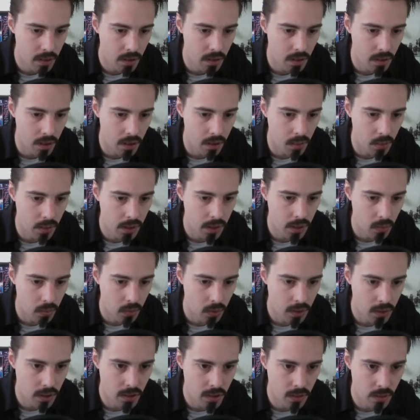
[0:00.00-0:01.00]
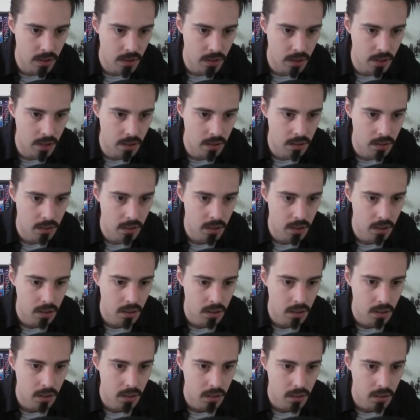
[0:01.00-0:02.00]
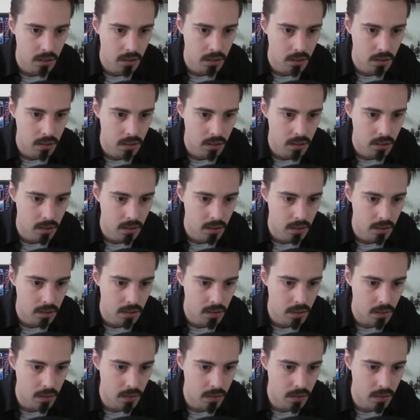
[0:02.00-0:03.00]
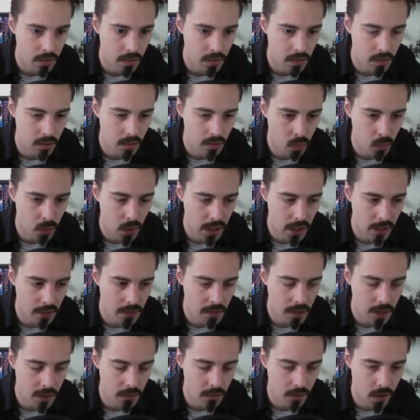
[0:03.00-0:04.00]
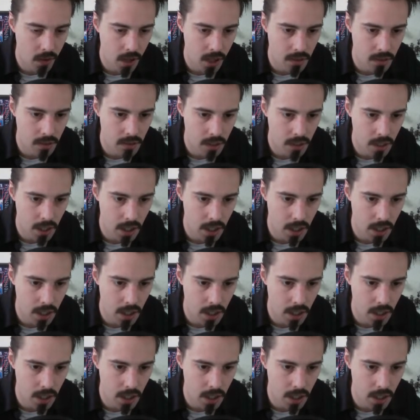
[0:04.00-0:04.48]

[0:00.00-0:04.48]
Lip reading: No, we don't want to talk to you. So we're going to send Franz